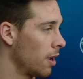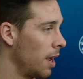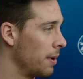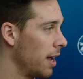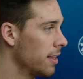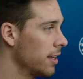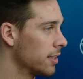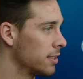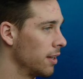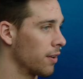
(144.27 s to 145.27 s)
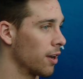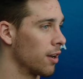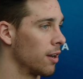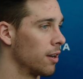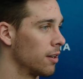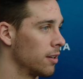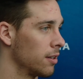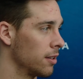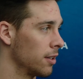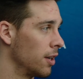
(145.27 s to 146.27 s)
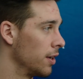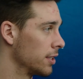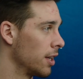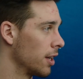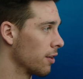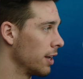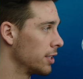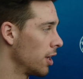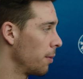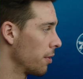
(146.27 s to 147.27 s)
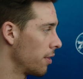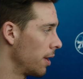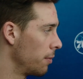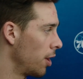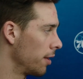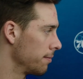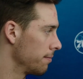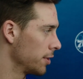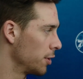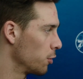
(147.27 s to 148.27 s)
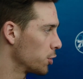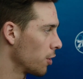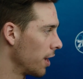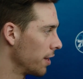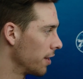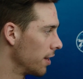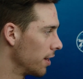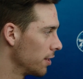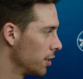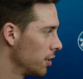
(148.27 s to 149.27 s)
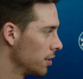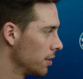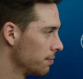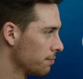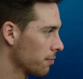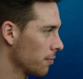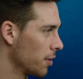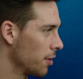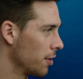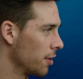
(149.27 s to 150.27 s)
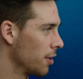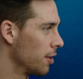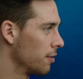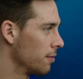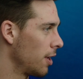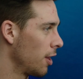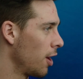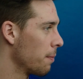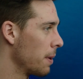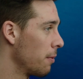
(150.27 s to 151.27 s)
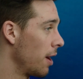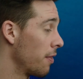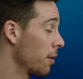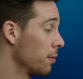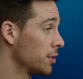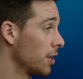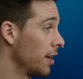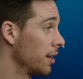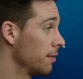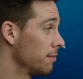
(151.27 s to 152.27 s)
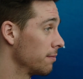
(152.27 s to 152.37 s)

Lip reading: I think Steve Kerr, has done a great job with them, not, trying to, a lot of people, I think, would try to,